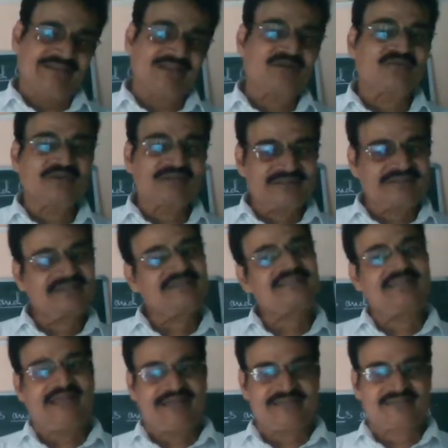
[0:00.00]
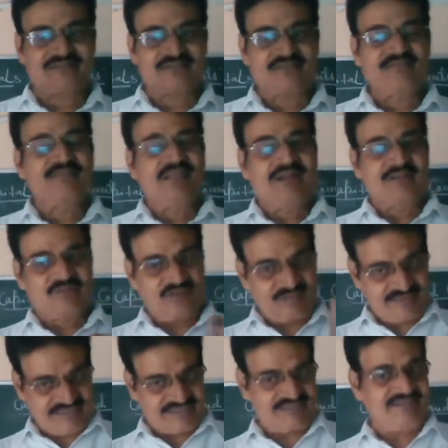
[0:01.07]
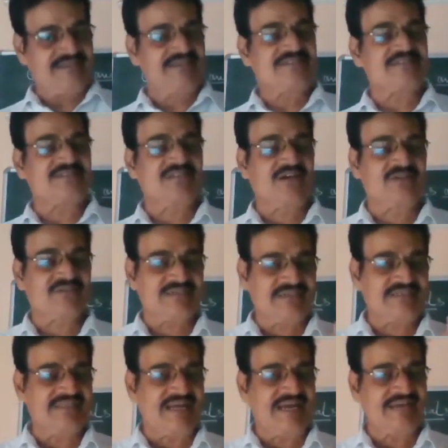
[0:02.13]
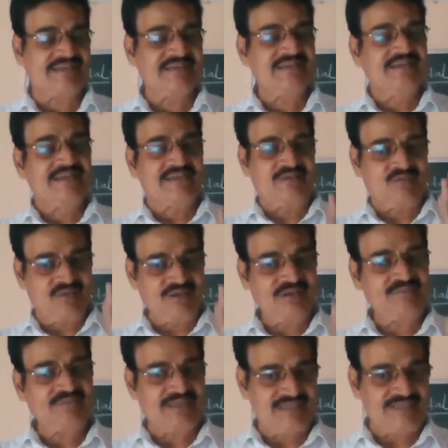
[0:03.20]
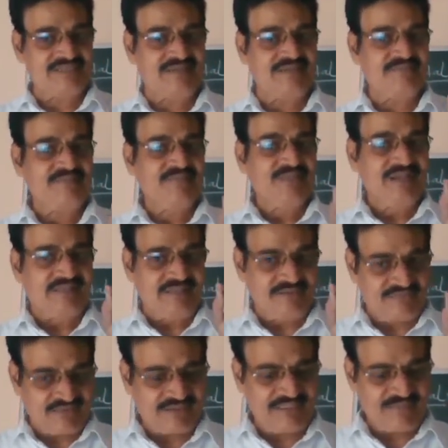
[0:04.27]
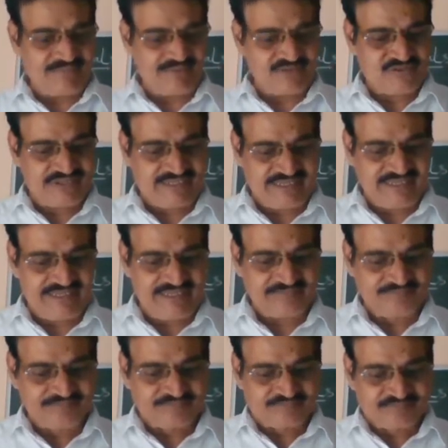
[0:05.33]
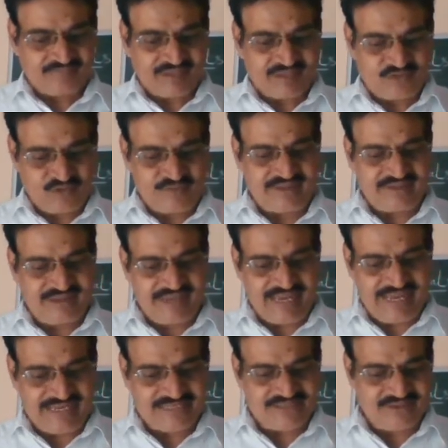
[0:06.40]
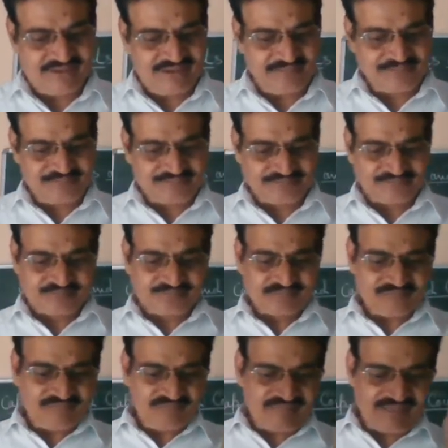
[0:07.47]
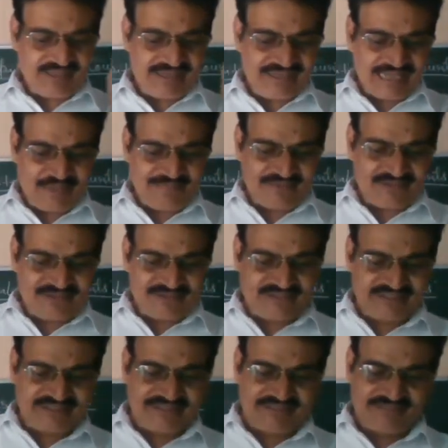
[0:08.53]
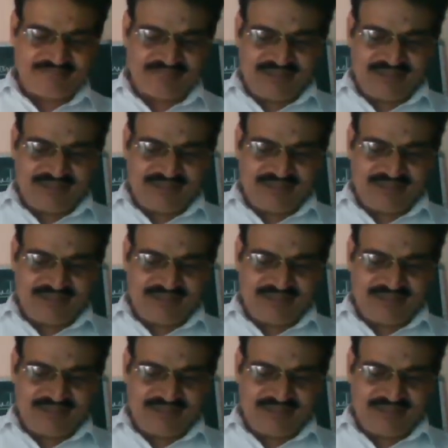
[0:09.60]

Now one thing is that some historians now say that one of the reason the Fatehpur Sikri to be the as the capital city.